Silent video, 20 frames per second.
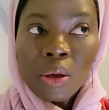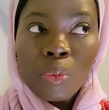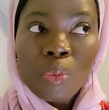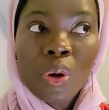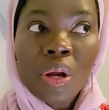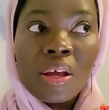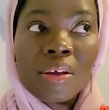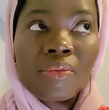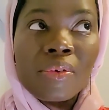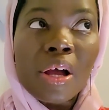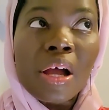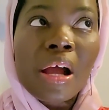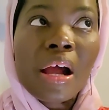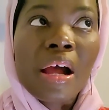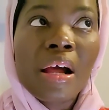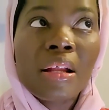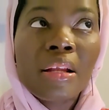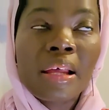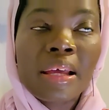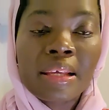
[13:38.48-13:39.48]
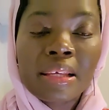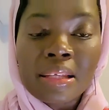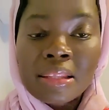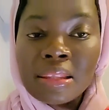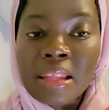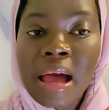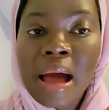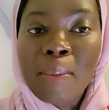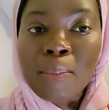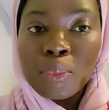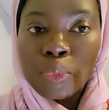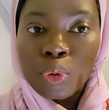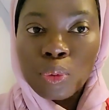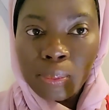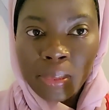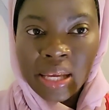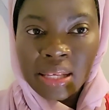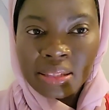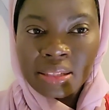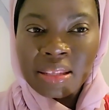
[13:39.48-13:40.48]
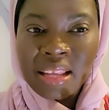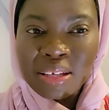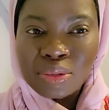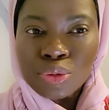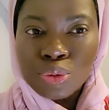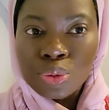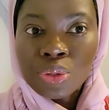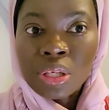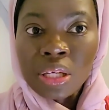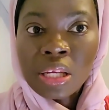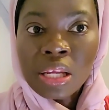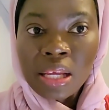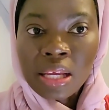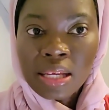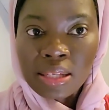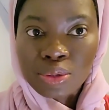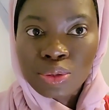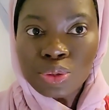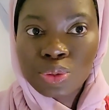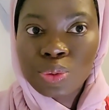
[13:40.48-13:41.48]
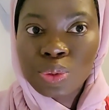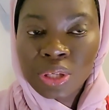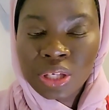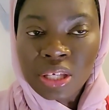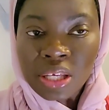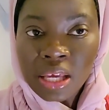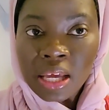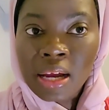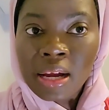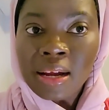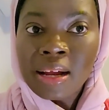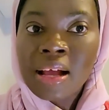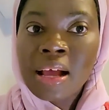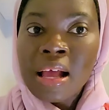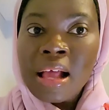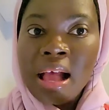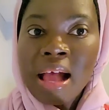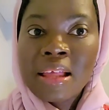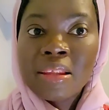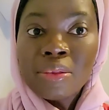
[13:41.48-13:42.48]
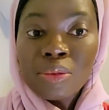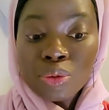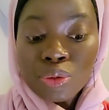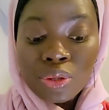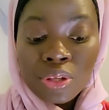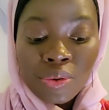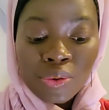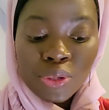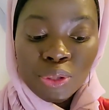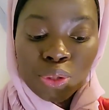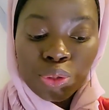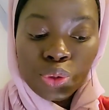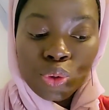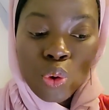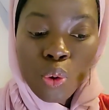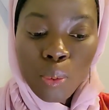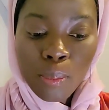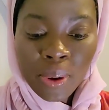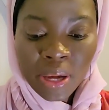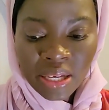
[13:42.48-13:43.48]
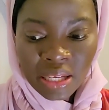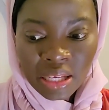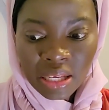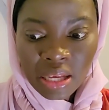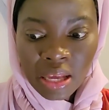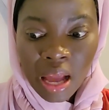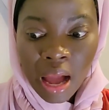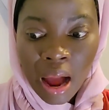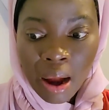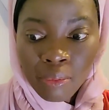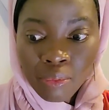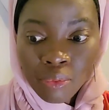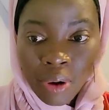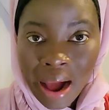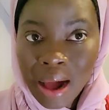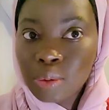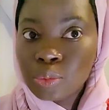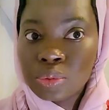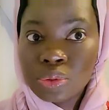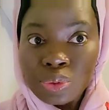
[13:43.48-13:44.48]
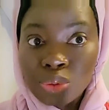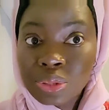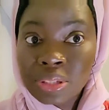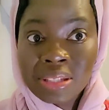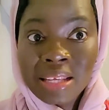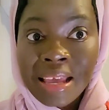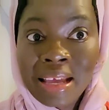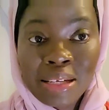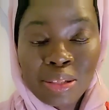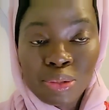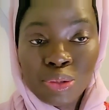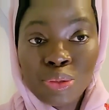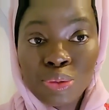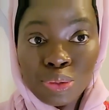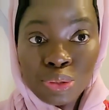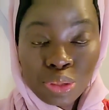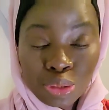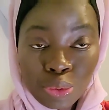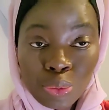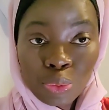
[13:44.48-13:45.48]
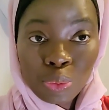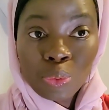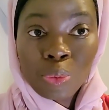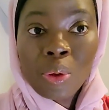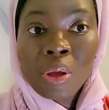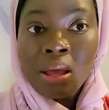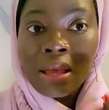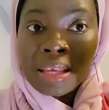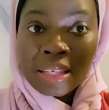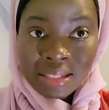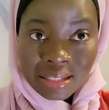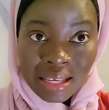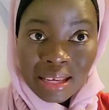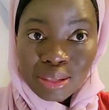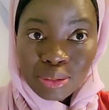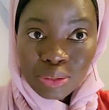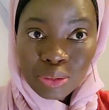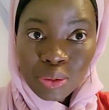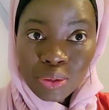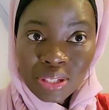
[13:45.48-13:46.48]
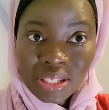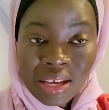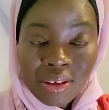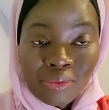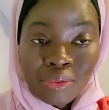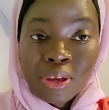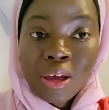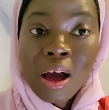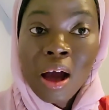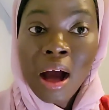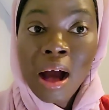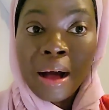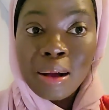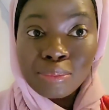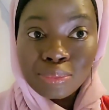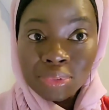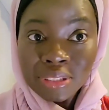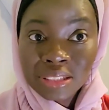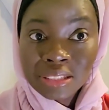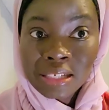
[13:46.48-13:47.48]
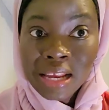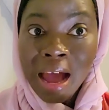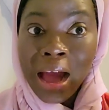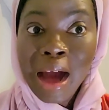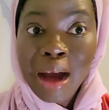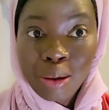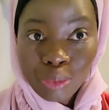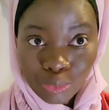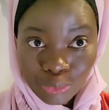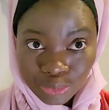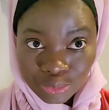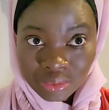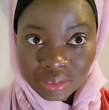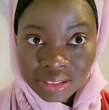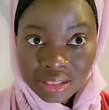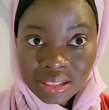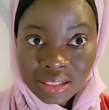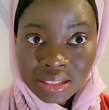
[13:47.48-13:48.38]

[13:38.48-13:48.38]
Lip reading: Whatever, like in that moment that you need to hear, and there is nobody around to say it to you, say to yourself, calm down.